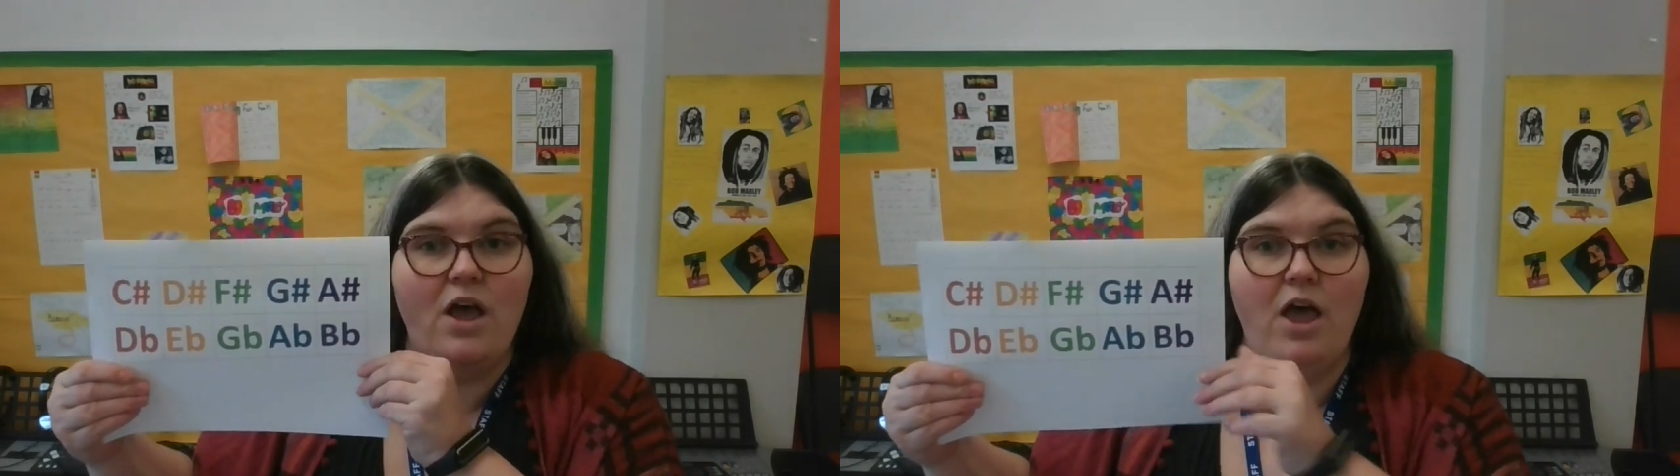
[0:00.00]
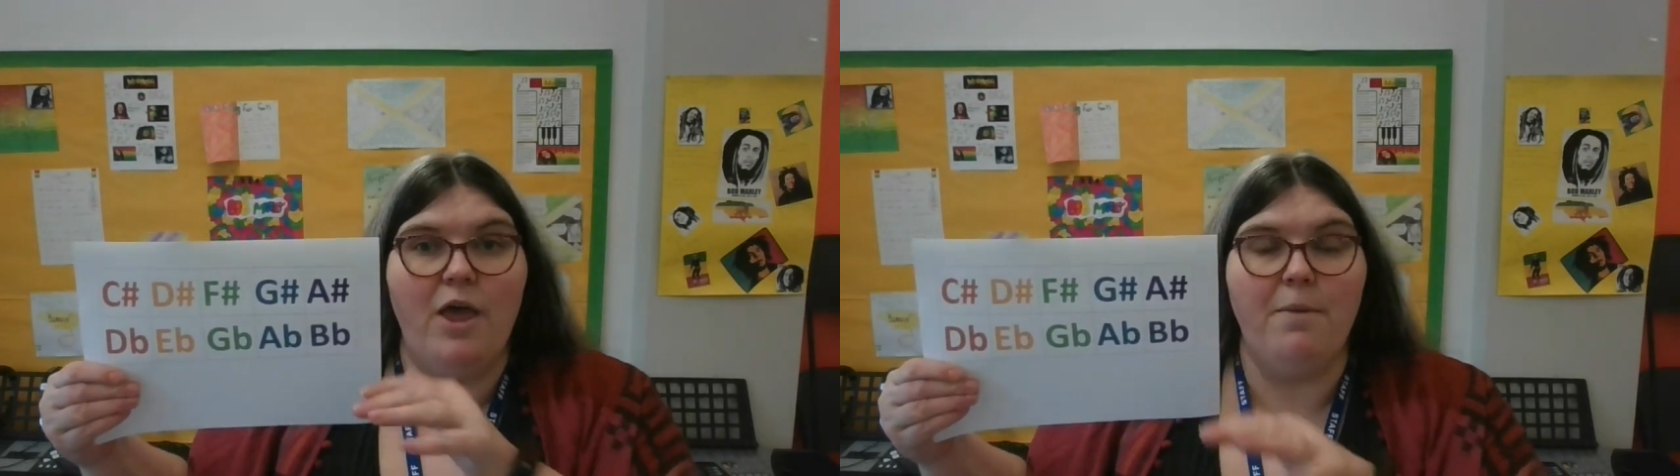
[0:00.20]

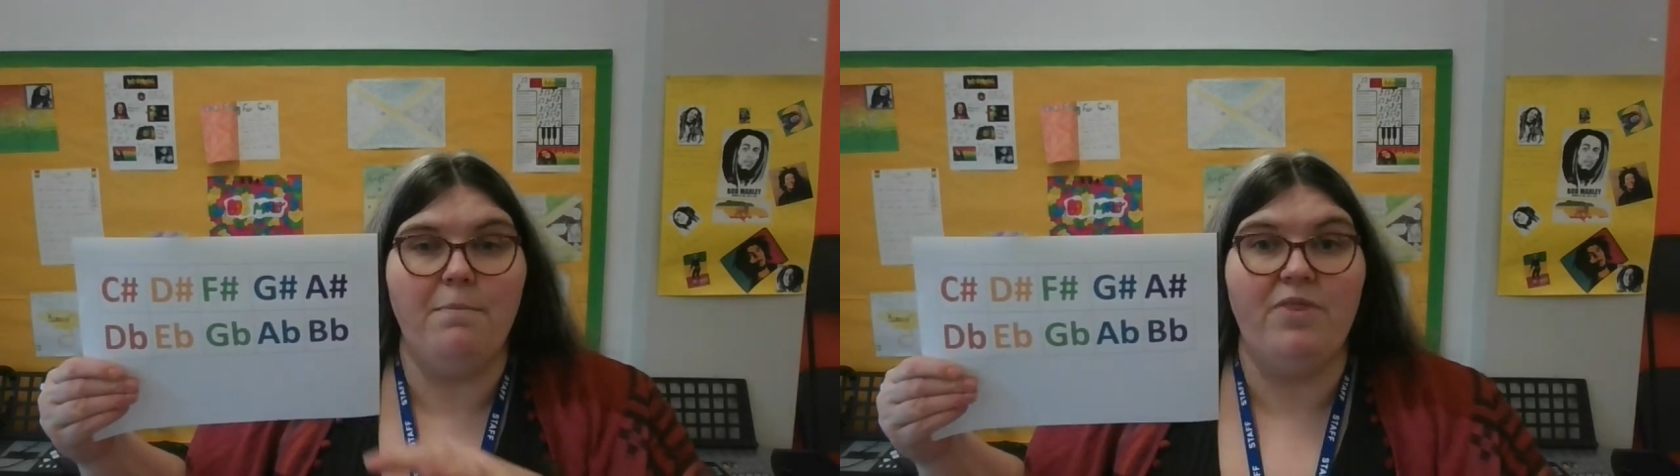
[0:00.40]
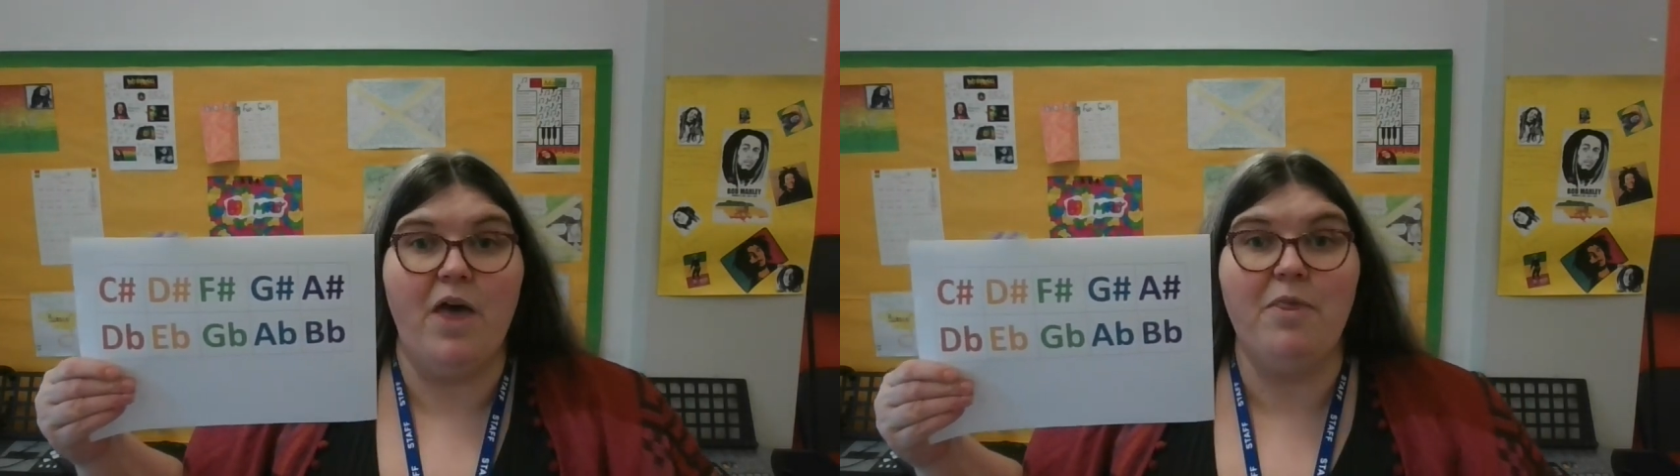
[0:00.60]

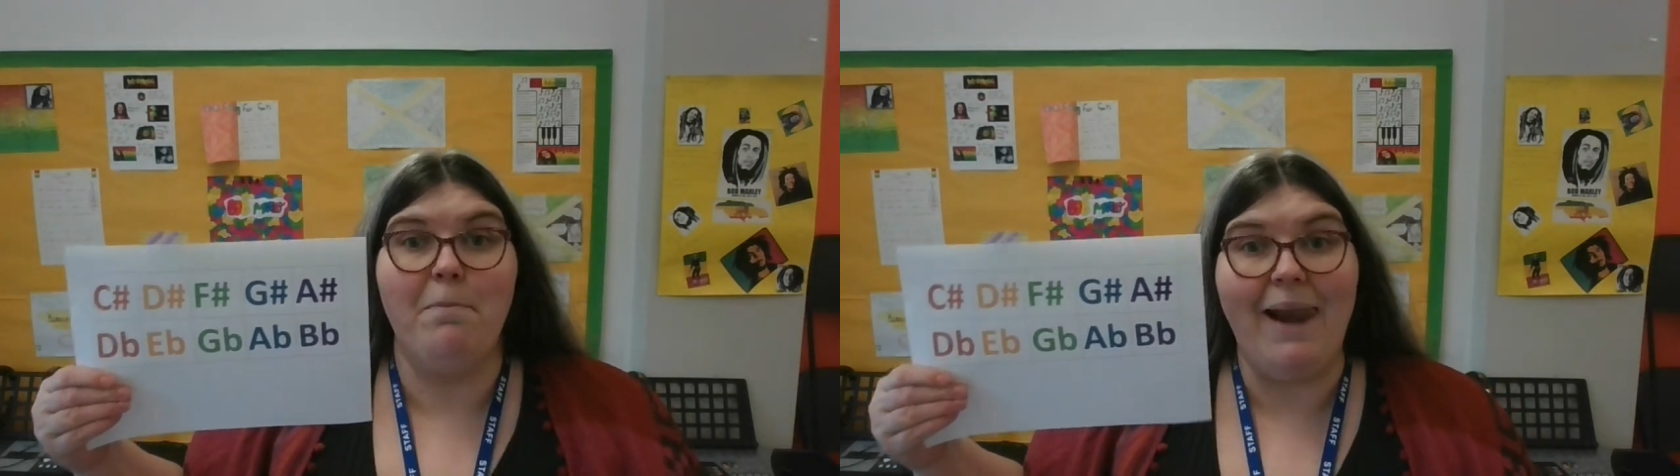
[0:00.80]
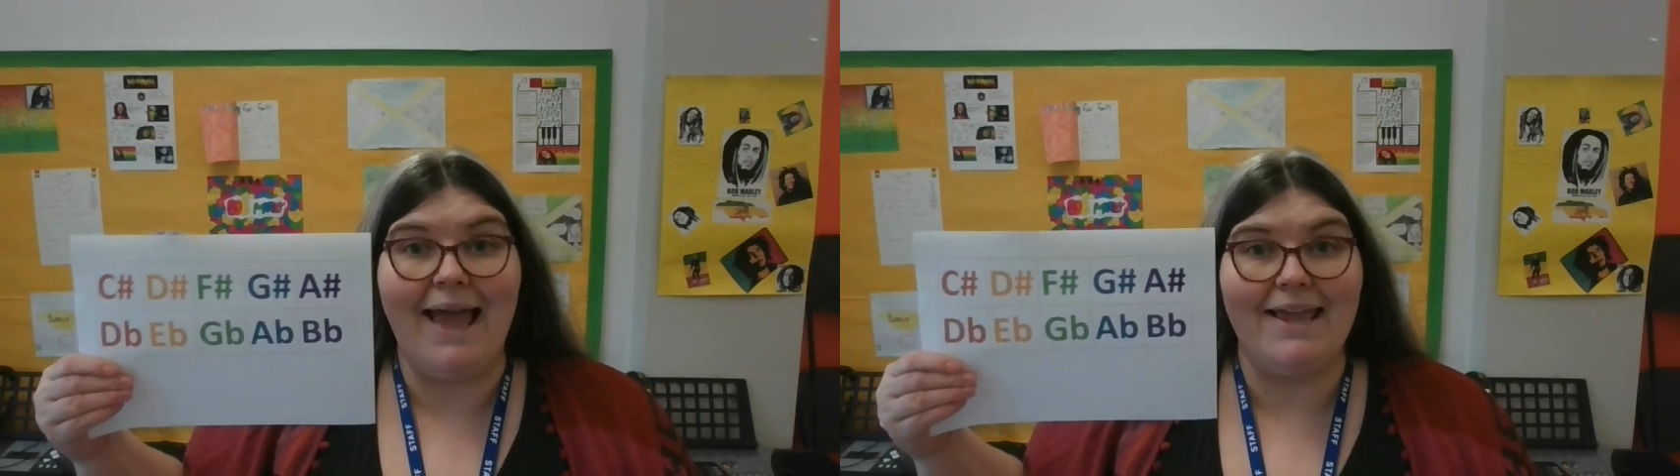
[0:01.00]

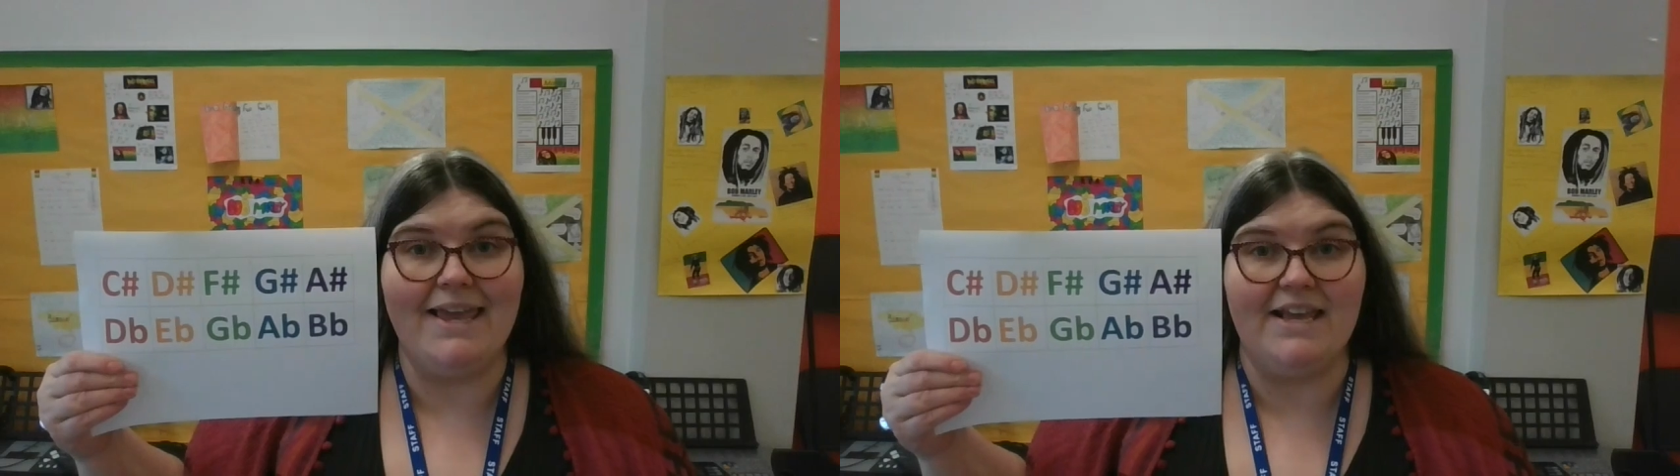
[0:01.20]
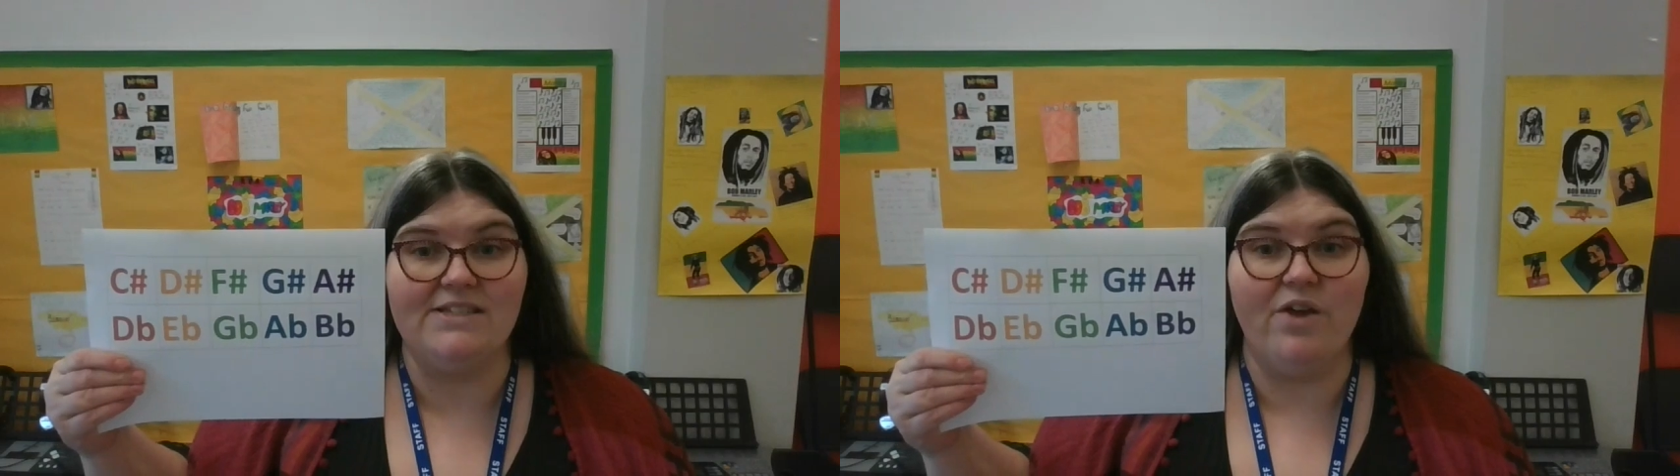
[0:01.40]
the black
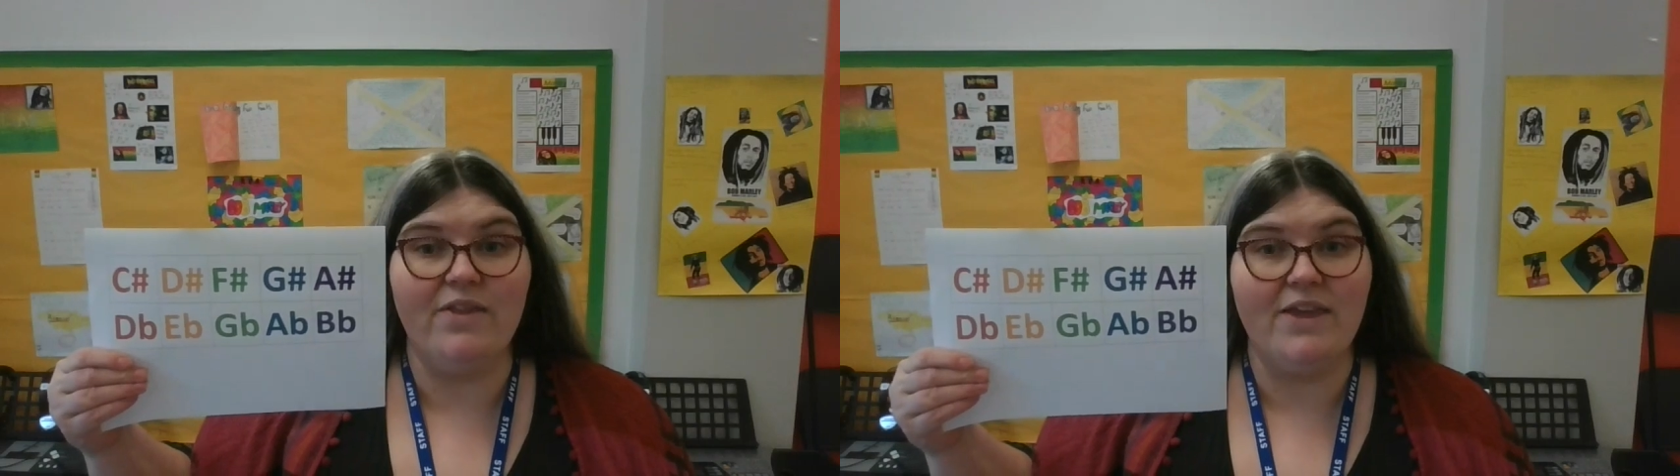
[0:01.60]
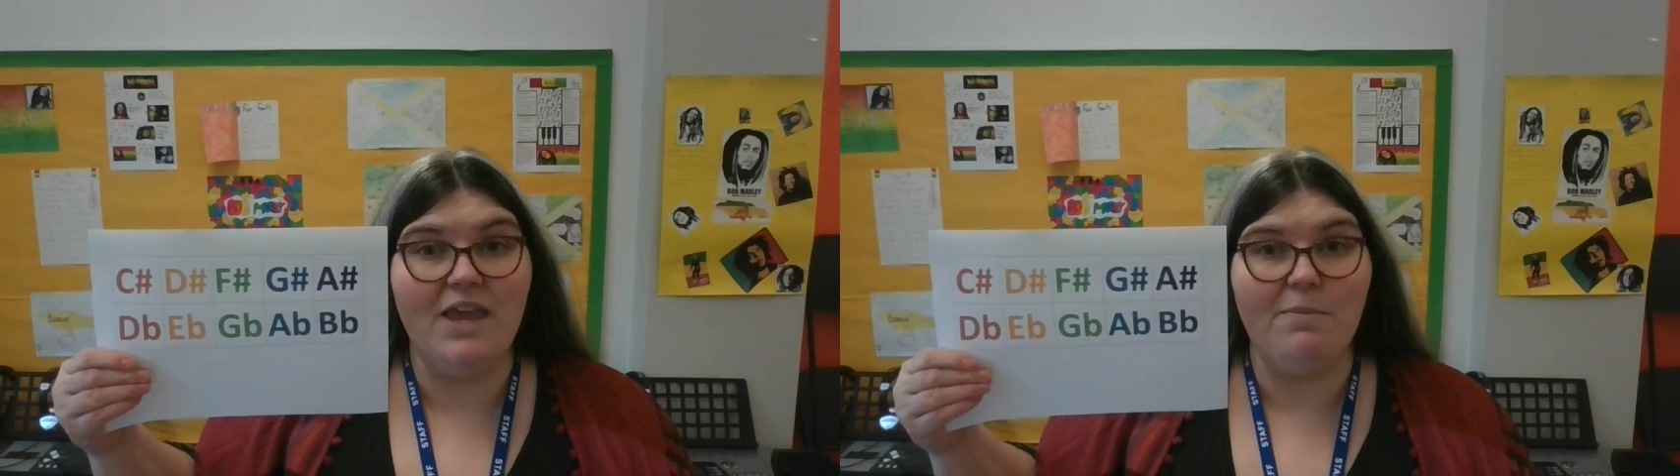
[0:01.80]
keys on
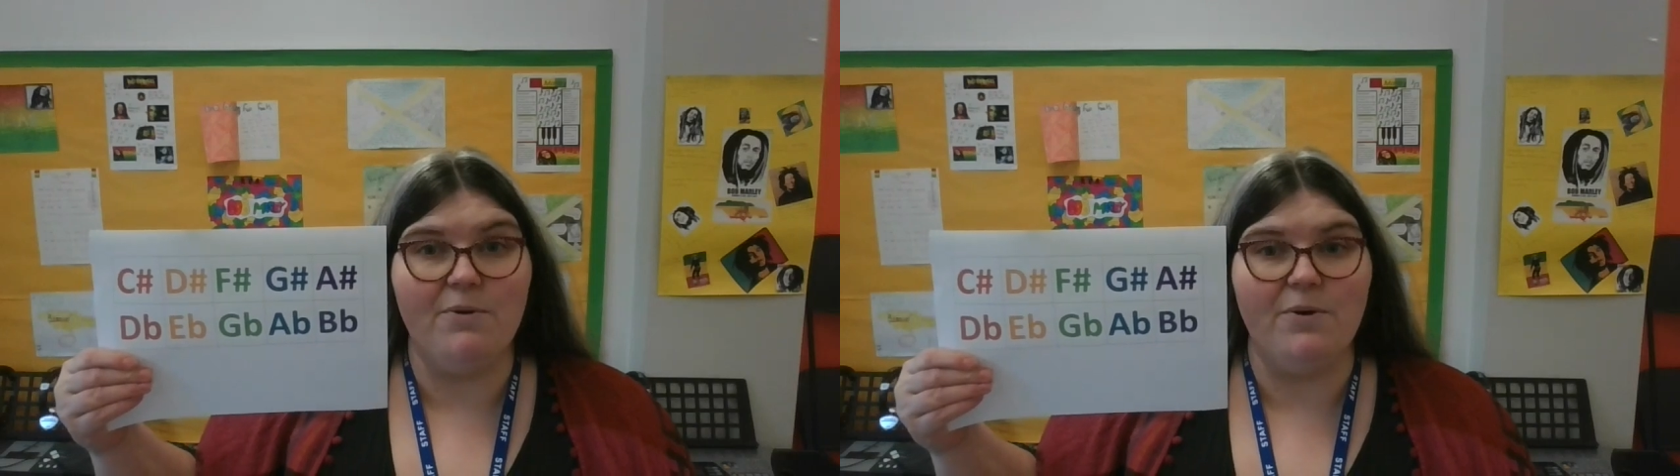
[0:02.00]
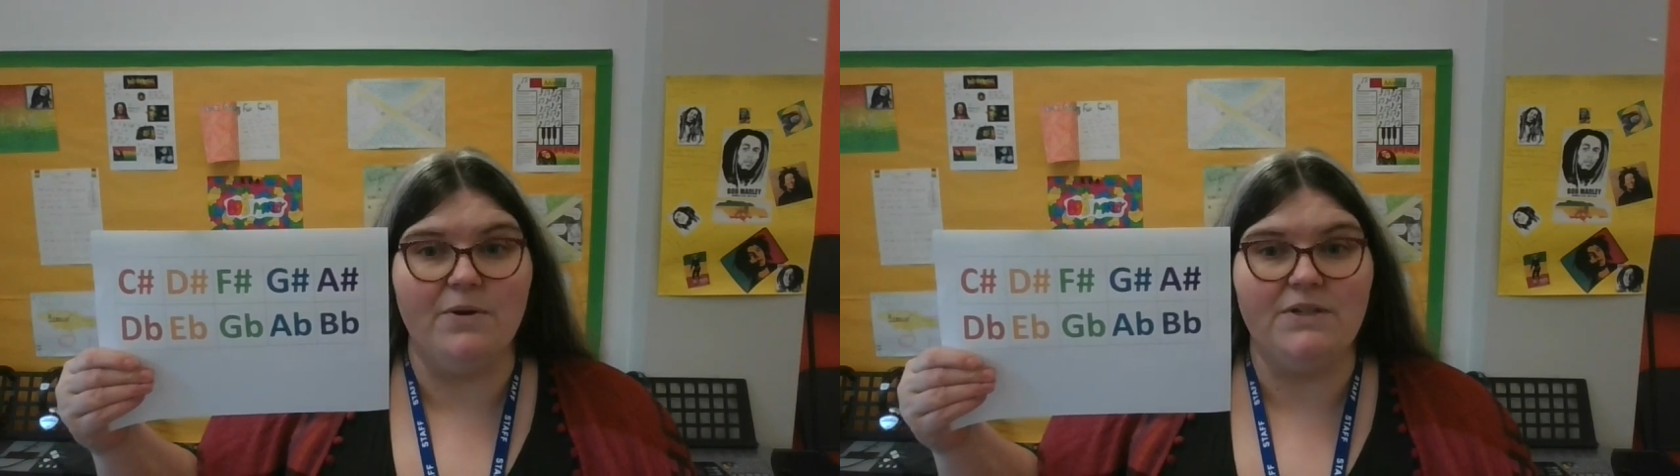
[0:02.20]
the
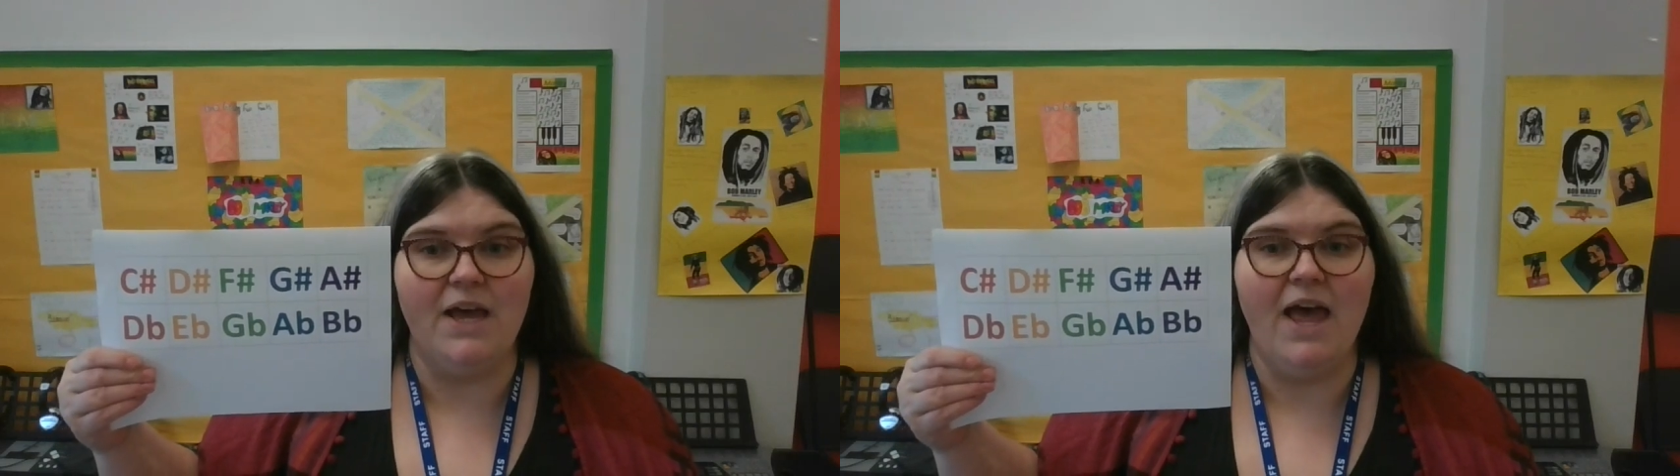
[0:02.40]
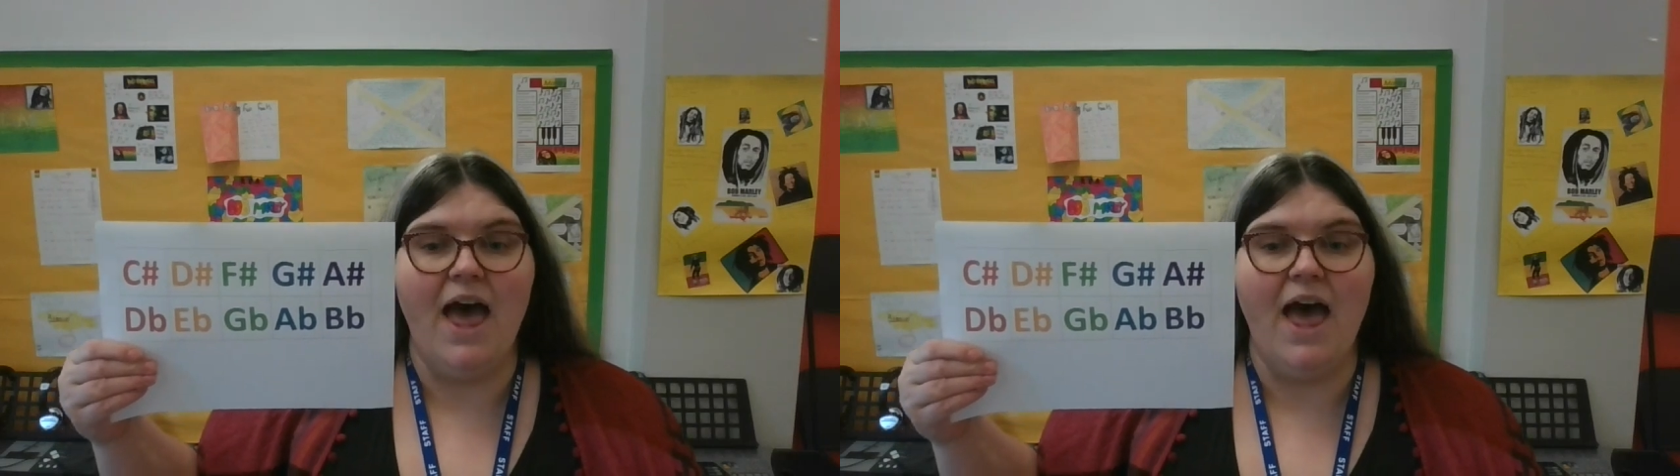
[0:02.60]
keyboard,